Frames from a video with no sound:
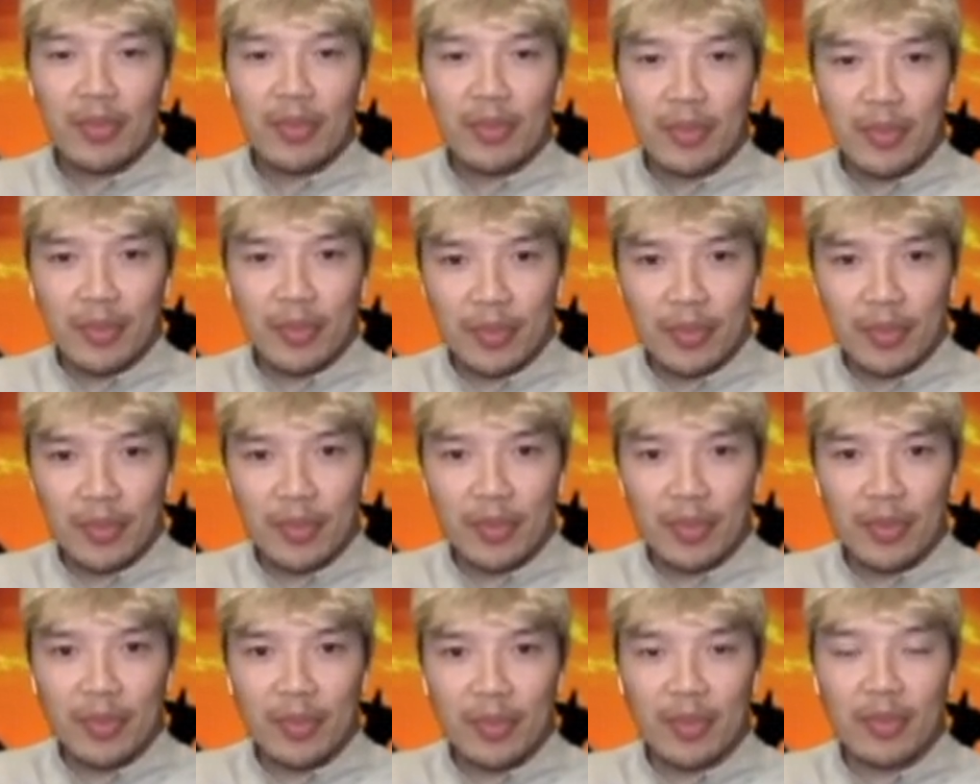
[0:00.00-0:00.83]

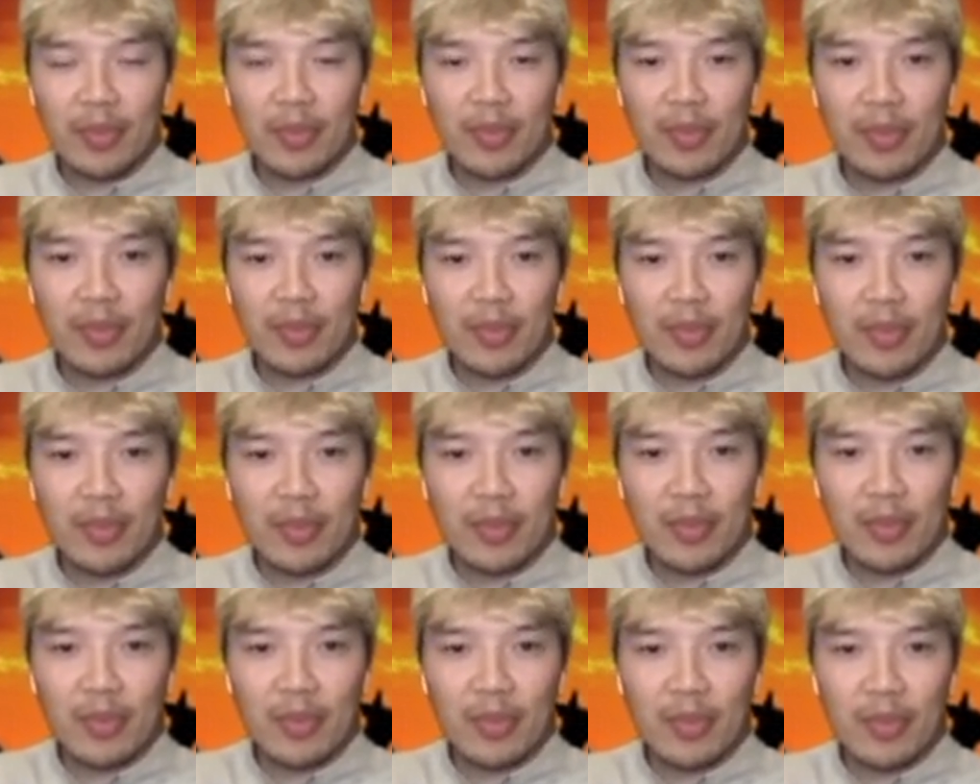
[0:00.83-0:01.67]

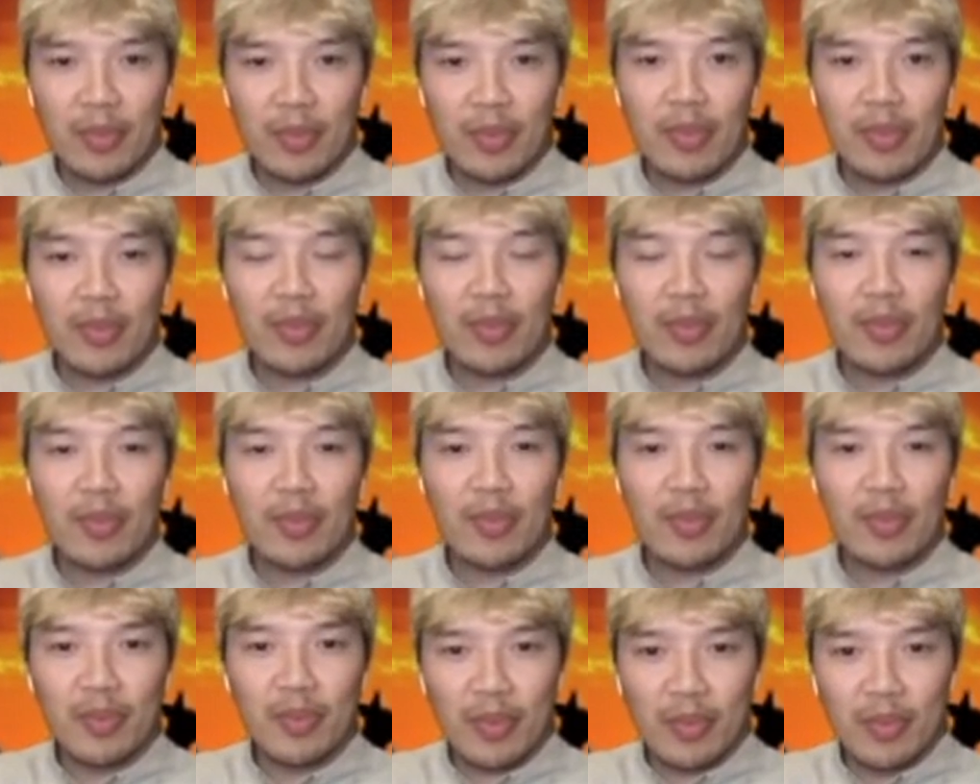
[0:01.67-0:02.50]

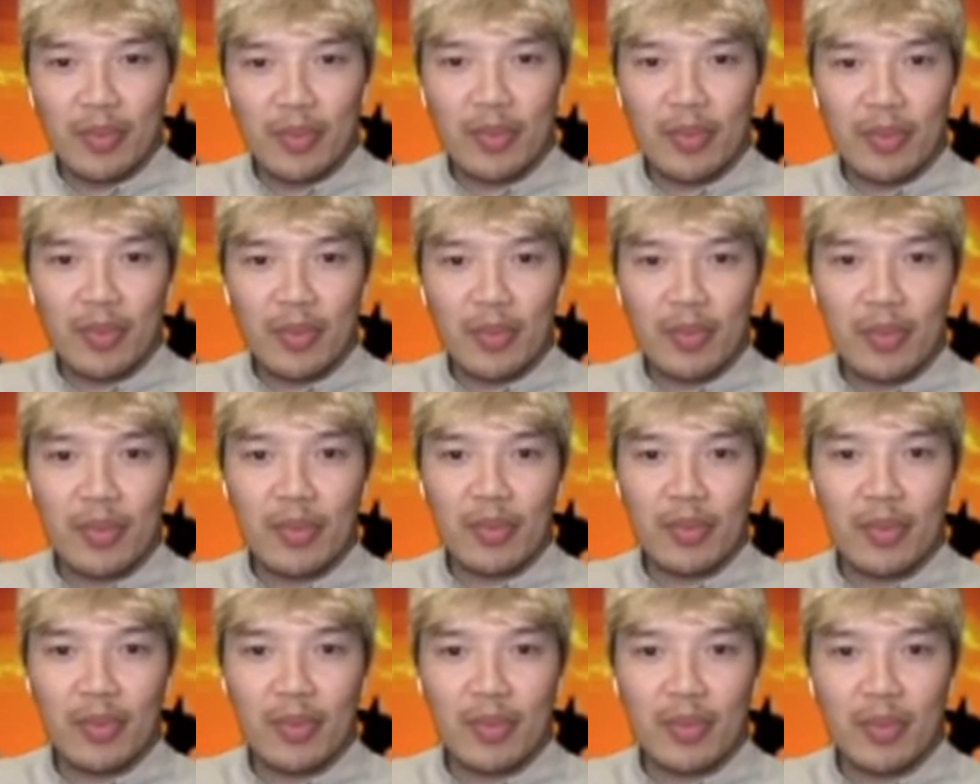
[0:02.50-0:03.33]

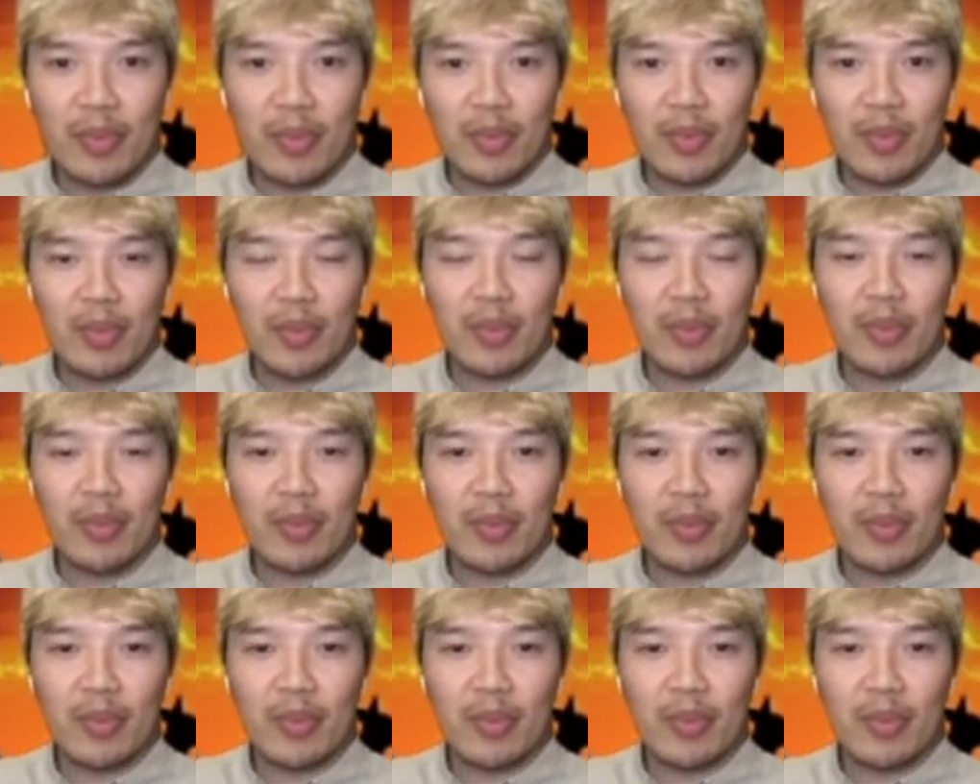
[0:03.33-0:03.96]
No words are spoken by the person on screen.